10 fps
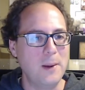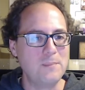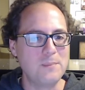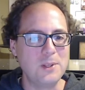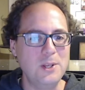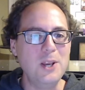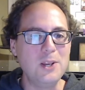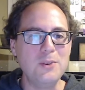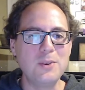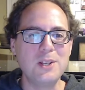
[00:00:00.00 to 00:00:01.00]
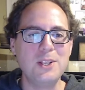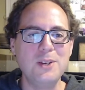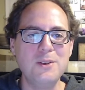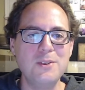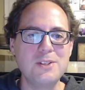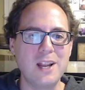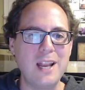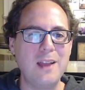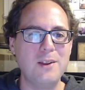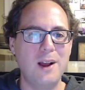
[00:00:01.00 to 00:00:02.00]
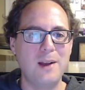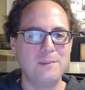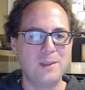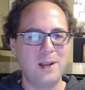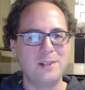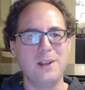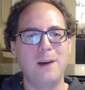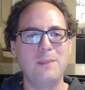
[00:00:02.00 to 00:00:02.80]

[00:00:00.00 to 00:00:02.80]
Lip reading: You could use Dumb